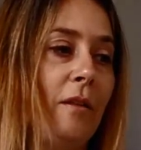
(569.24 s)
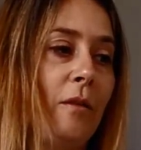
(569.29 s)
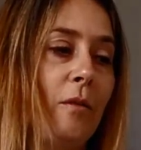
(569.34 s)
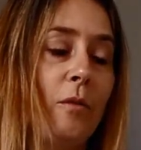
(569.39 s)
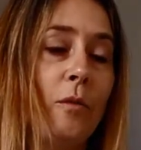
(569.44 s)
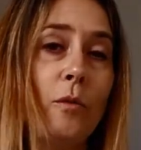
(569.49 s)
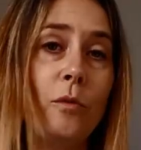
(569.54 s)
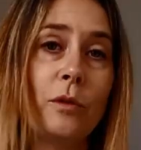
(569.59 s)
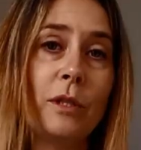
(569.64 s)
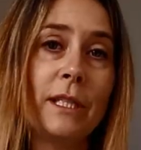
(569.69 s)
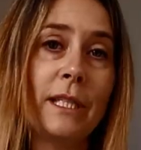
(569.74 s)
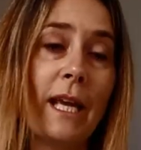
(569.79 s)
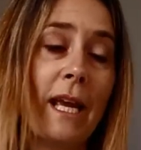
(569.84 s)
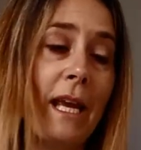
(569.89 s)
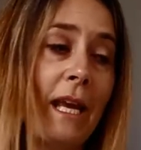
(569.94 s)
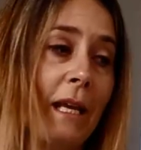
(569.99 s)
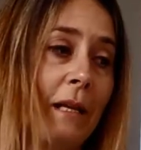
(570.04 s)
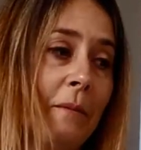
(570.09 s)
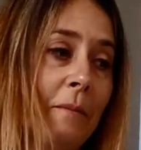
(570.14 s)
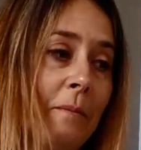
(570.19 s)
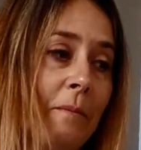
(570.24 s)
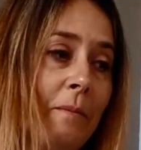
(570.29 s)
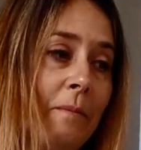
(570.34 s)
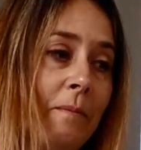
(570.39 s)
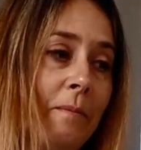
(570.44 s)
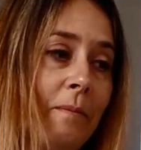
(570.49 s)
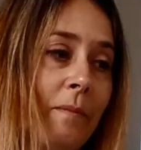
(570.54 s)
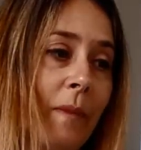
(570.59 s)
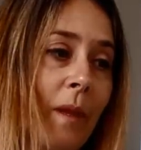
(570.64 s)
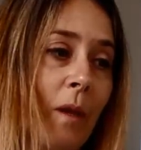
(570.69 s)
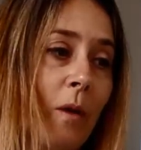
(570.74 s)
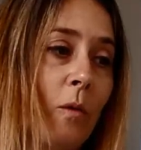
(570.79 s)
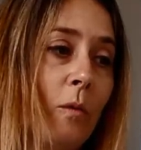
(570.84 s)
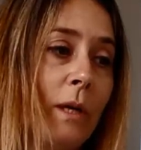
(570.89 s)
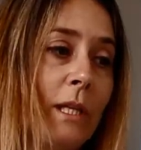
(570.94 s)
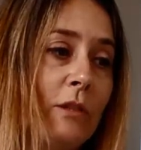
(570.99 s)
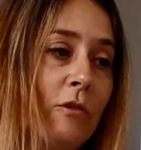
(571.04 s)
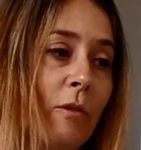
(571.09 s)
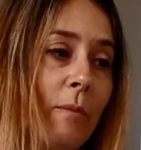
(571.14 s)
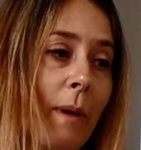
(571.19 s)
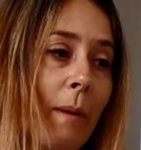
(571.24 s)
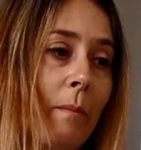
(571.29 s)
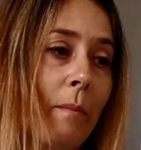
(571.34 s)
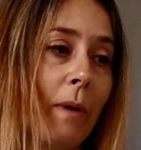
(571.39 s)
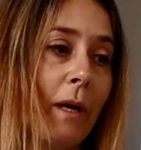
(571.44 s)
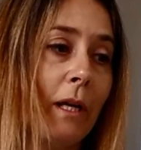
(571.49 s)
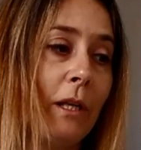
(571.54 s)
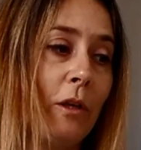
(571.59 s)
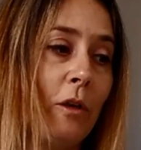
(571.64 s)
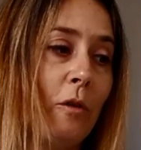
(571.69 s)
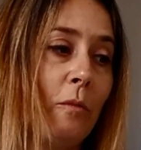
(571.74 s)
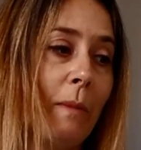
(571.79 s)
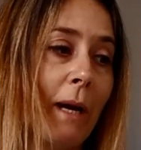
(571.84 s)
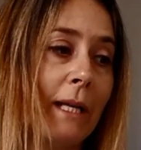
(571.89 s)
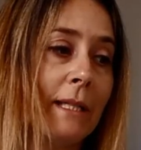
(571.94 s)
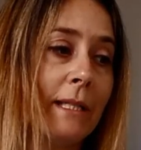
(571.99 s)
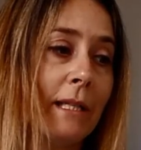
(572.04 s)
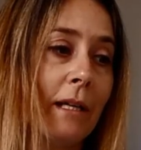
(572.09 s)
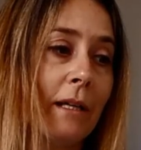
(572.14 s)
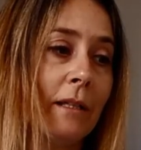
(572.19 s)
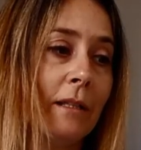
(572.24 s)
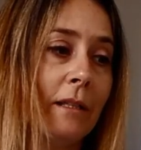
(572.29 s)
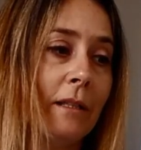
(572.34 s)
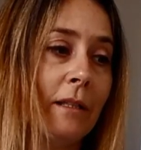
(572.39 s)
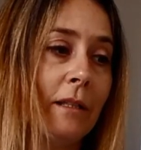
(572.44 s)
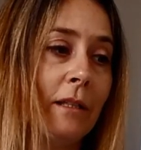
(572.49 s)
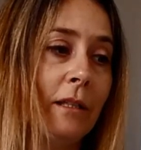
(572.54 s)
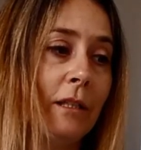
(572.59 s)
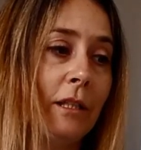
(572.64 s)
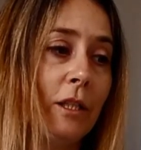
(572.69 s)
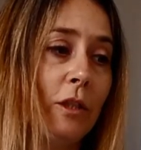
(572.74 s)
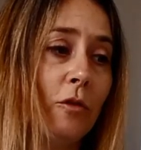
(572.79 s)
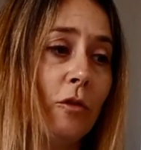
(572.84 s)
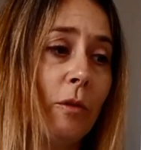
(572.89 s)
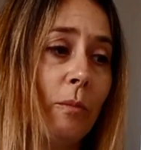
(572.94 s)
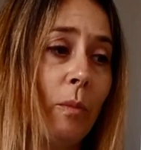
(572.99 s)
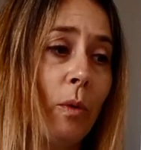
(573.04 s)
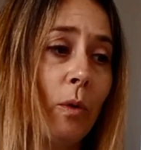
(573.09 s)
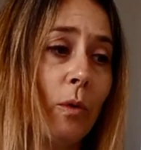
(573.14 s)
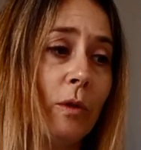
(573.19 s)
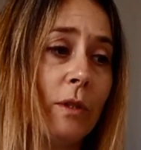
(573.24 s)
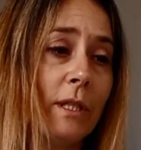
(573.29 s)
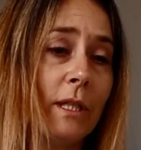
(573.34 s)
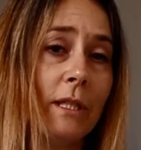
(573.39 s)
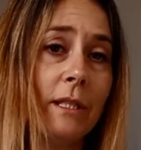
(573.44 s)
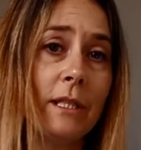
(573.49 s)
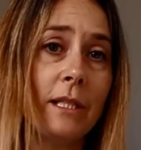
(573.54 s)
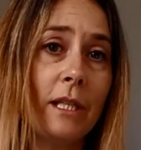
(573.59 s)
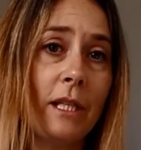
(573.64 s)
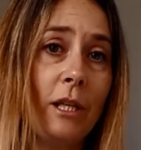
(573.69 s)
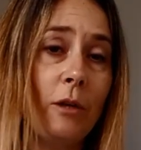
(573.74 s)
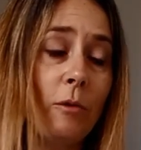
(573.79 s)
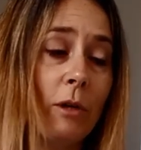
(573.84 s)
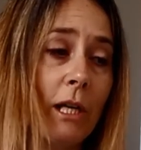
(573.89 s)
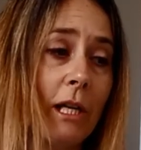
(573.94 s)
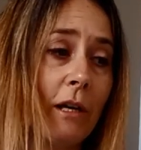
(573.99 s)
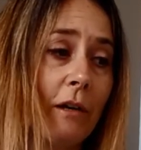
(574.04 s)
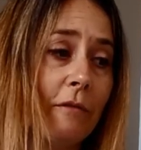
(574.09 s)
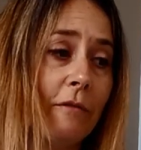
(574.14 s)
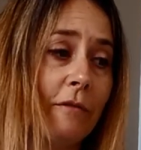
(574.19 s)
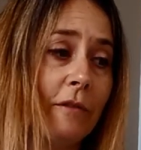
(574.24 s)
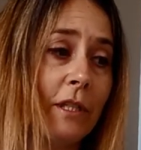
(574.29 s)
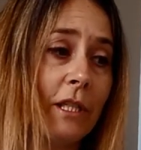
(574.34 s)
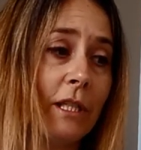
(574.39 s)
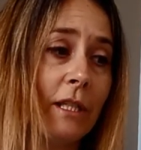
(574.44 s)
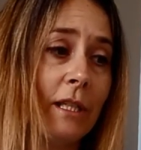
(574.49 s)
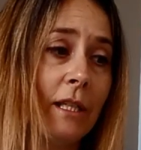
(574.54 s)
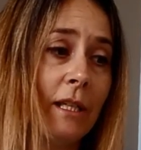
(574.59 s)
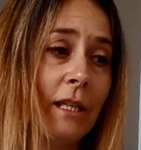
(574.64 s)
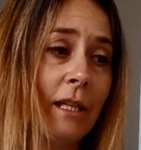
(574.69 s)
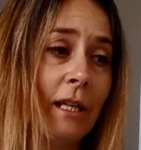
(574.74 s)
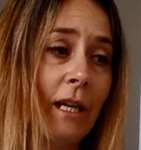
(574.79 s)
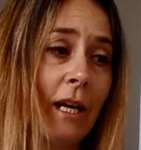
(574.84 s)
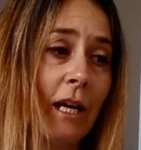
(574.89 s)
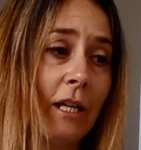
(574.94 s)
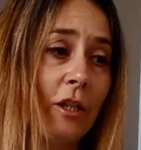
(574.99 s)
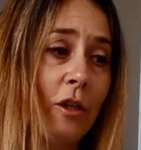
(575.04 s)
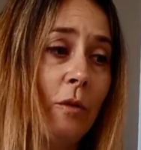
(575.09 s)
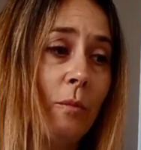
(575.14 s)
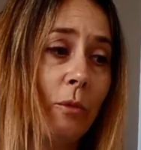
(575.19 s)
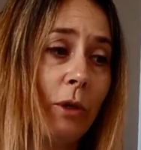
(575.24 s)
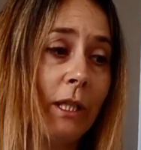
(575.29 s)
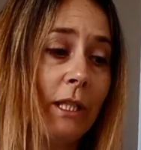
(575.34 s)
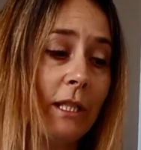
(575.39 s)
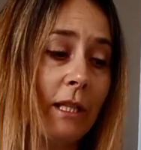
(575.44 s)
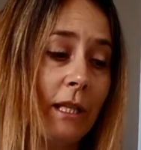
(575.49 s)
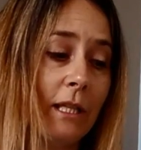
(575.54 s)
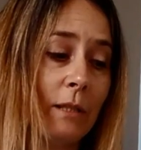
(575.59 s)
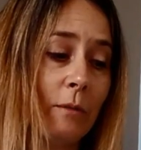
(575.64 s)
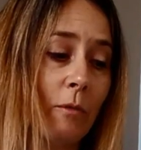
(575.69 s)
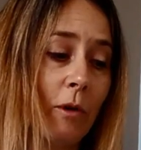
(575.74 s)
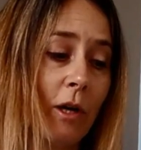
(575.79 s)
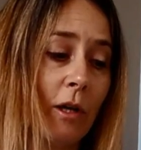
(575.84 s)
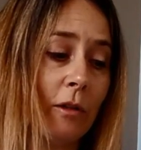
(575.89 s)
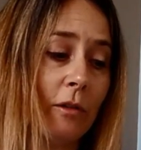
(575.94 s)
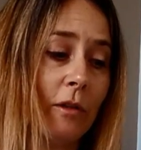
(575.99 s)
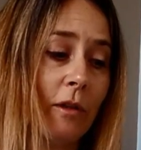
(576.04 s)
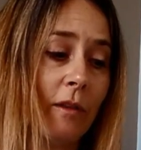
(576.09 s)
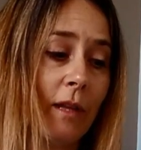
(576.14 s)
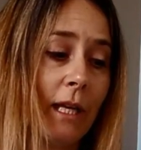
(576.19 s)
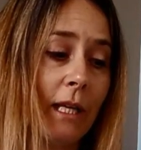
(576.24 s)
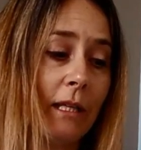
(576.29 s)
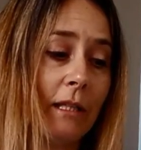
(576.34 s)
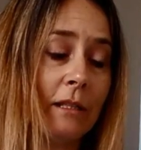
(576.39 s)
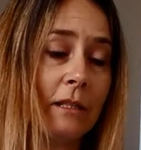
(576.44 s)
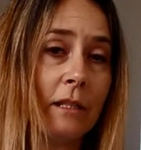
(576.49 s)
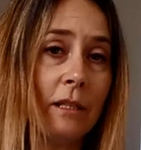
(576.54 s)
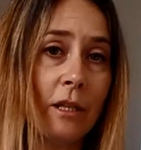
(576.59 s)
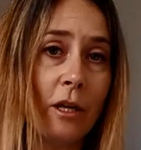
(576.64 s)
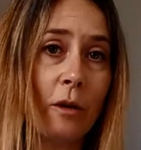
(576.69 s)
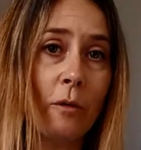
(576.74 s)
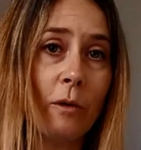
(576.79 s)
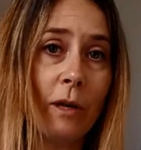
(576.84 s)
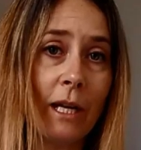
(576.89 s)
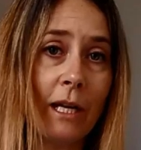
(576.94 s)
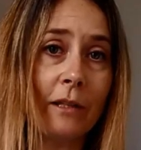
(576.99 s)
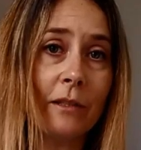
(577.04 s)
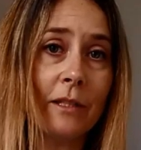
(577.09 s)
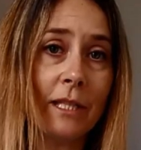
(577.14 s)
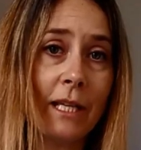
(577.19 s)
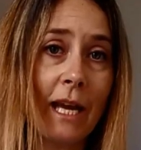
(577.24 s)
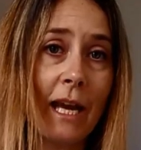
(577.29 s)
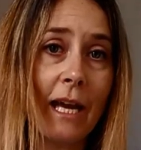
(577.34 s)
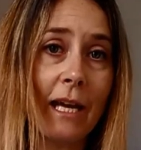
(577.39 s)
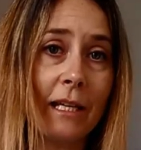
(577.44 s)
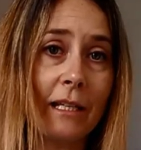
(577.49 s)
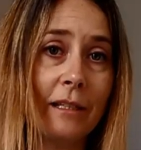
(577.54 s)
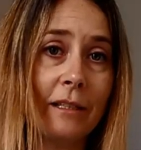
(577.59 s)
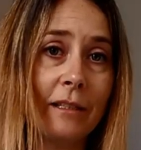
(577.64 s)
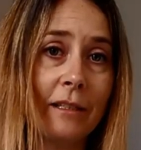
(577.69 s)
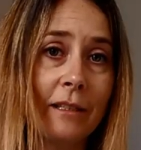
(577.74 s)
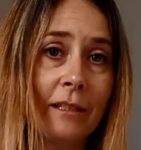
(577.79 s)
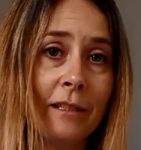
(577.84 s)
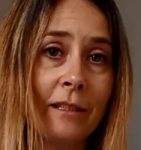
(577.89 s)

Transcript: the horse saying, always remember you matter. You're important and you are loved. And you bring to this world things no one else can.